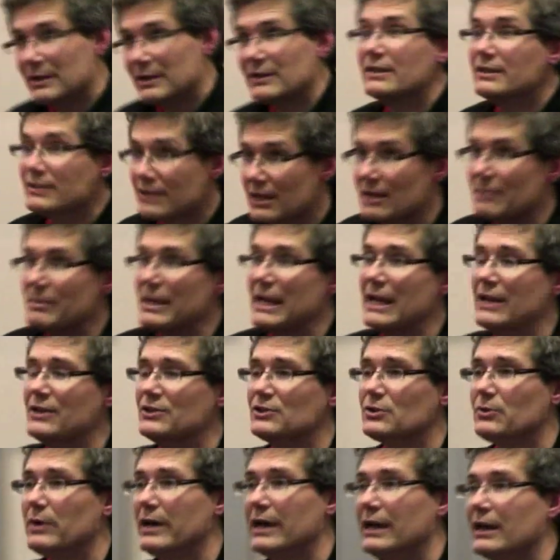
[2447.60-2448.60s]
plus two plus, it's going to
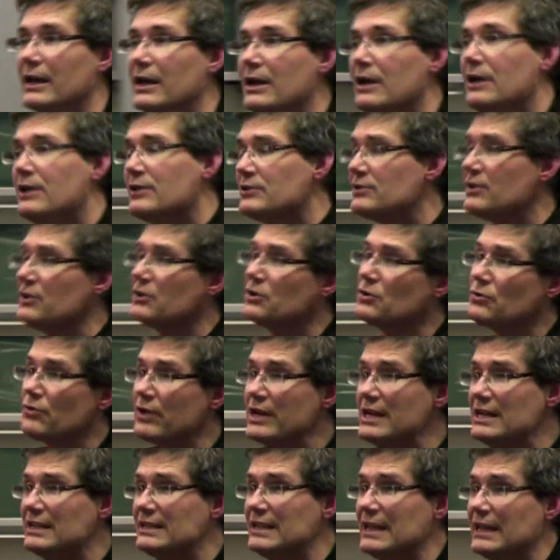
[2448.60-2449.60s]
be n squared. So
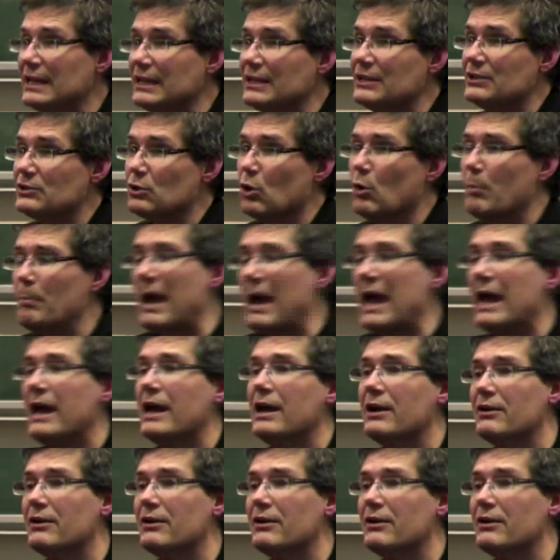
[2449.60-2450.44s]
greetings or